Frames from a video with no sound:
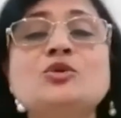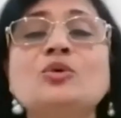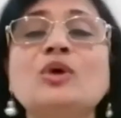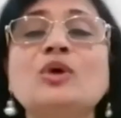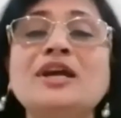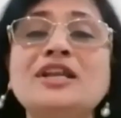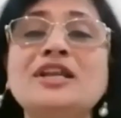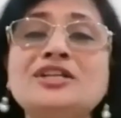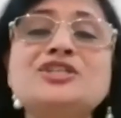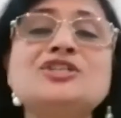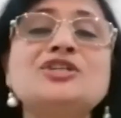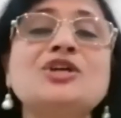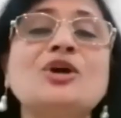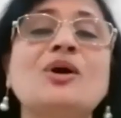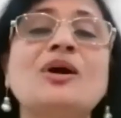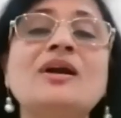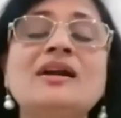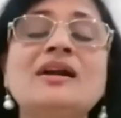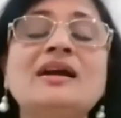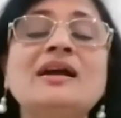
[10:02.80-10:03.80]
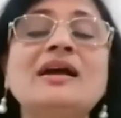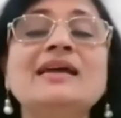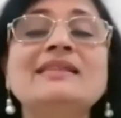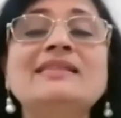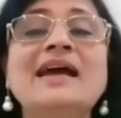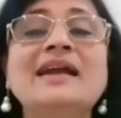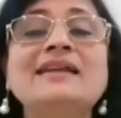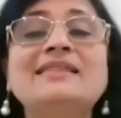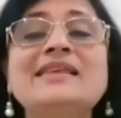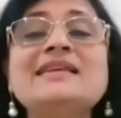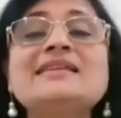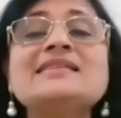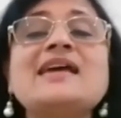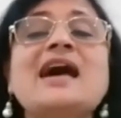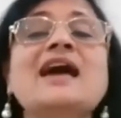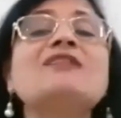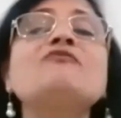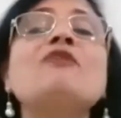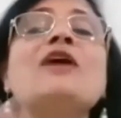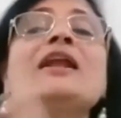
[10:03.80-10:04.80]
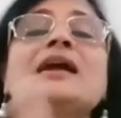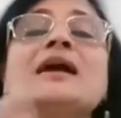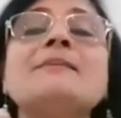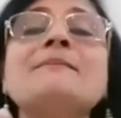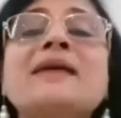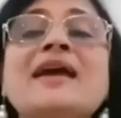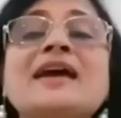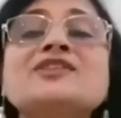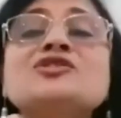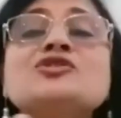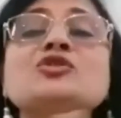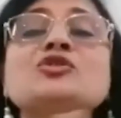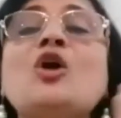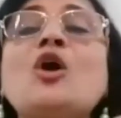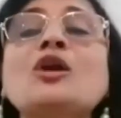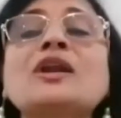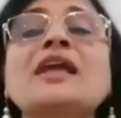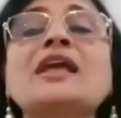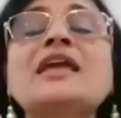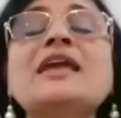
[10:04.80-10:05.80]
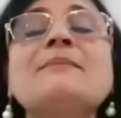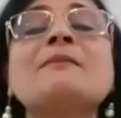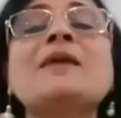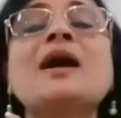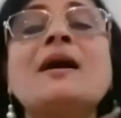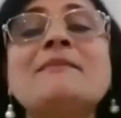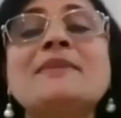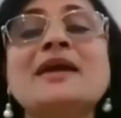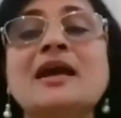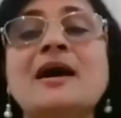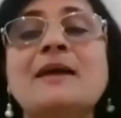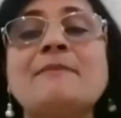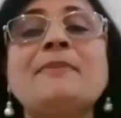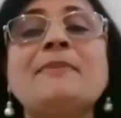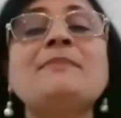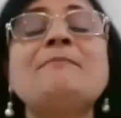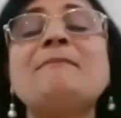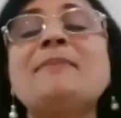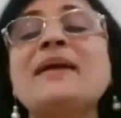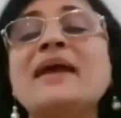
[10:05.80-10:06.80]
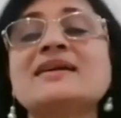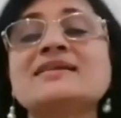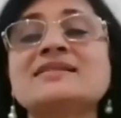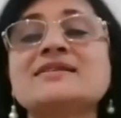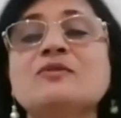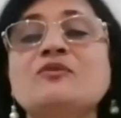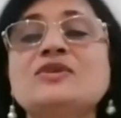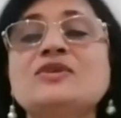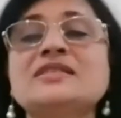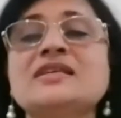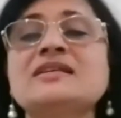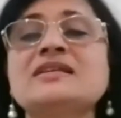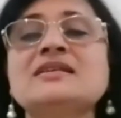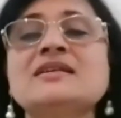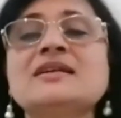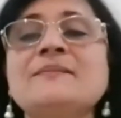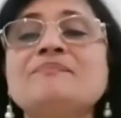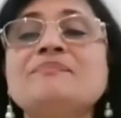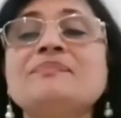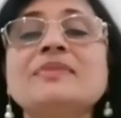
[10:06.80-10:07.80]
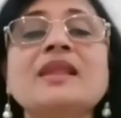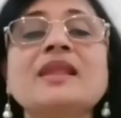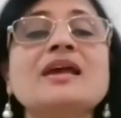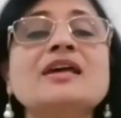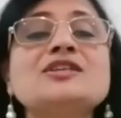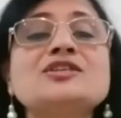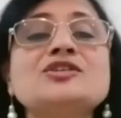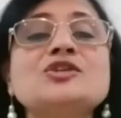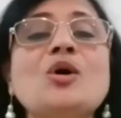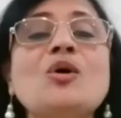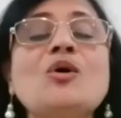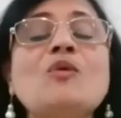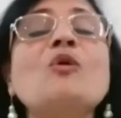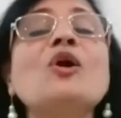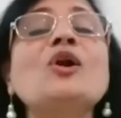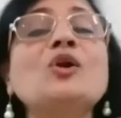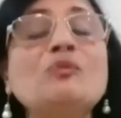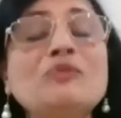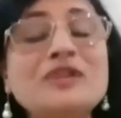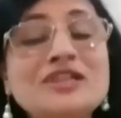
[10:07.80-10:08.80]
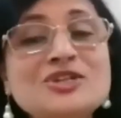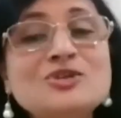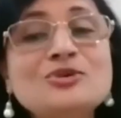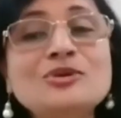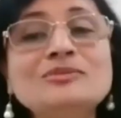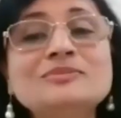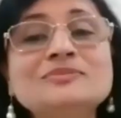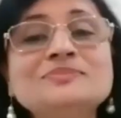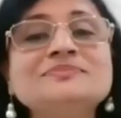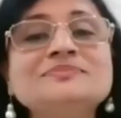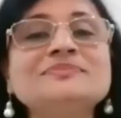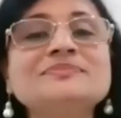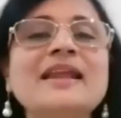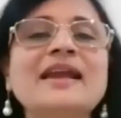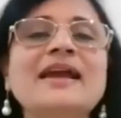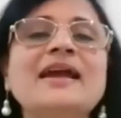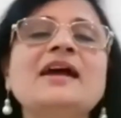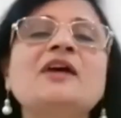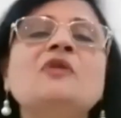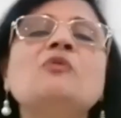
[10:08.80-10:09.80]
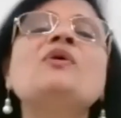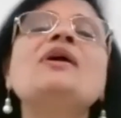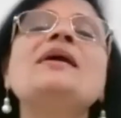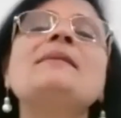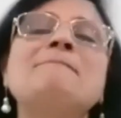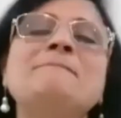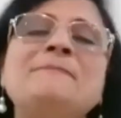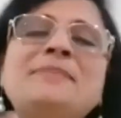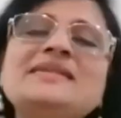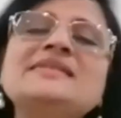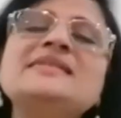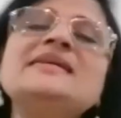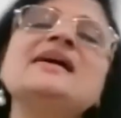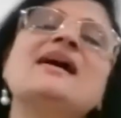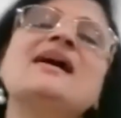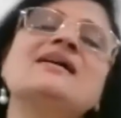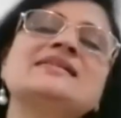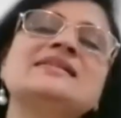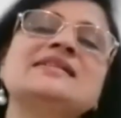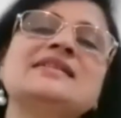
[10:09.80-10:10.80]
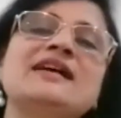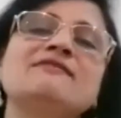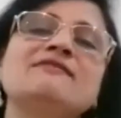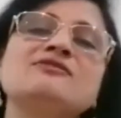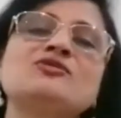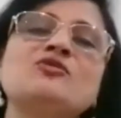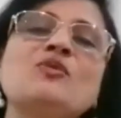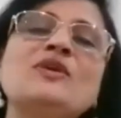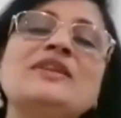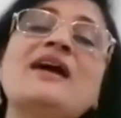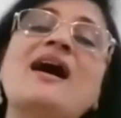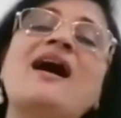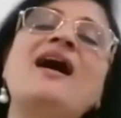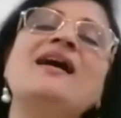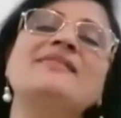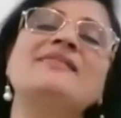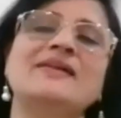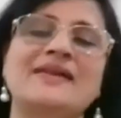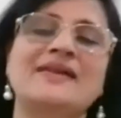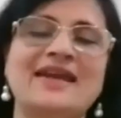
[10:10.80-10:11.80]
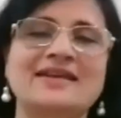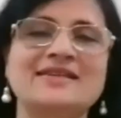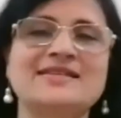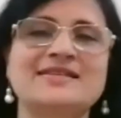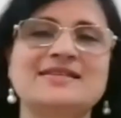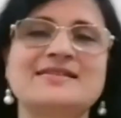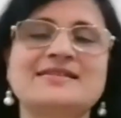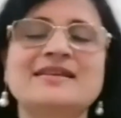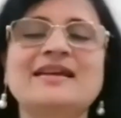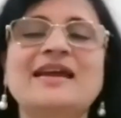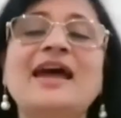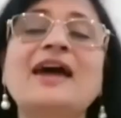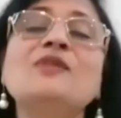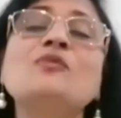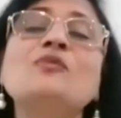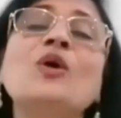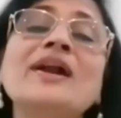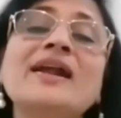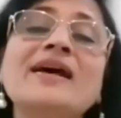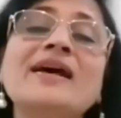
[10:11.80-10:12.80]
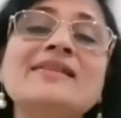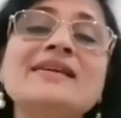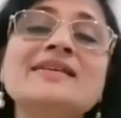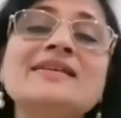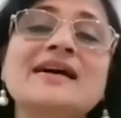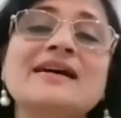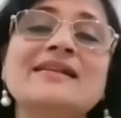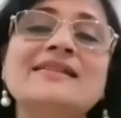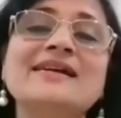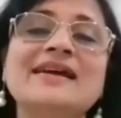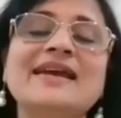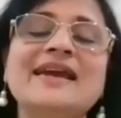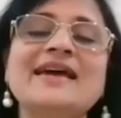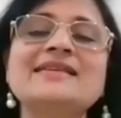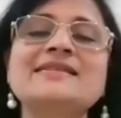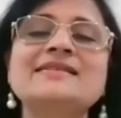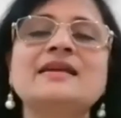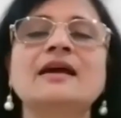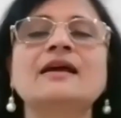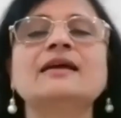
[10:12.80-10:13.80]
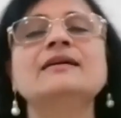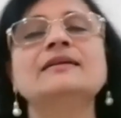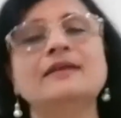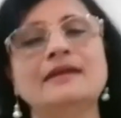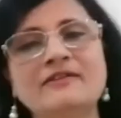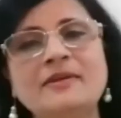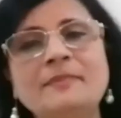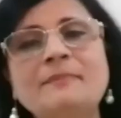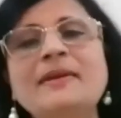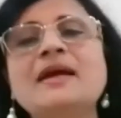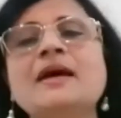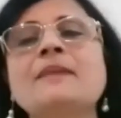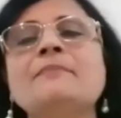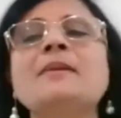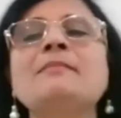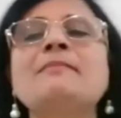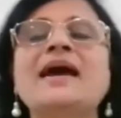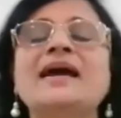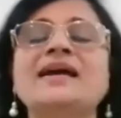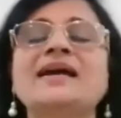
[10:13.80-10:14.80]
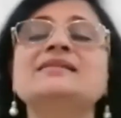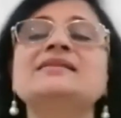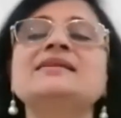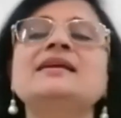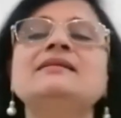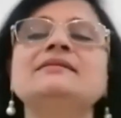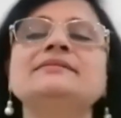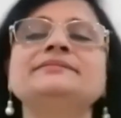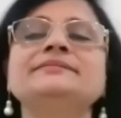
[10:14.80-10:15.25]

to ensure that these unwelcome guests do not keep coming up and pay us a visit. So what do? We busy ourselves with other guests. And what are these other guests? We pick up a magazine,